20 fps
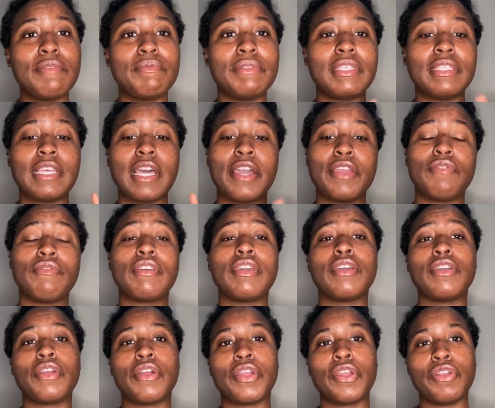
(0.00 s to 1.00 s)
That's how you get
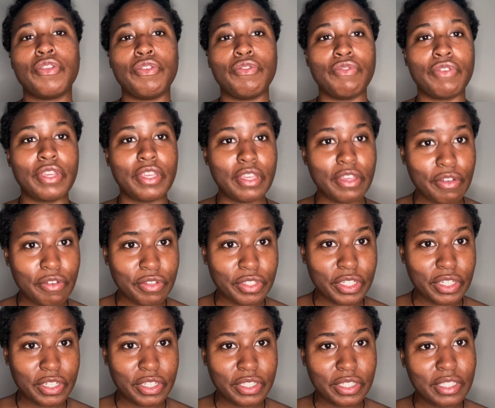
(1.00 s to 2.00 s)
your unique
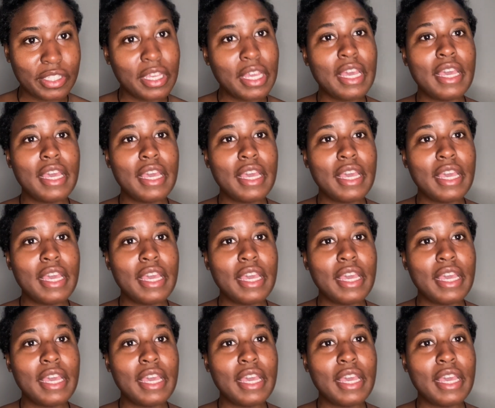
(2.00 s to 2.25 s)
users.